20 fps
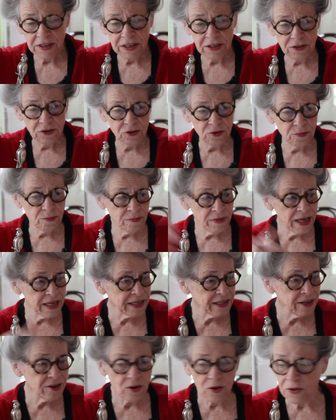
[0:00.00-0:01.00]
into
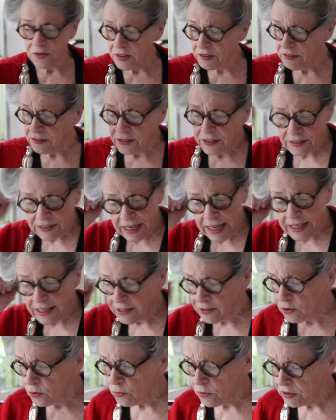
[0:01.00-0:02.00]
making all this and taking the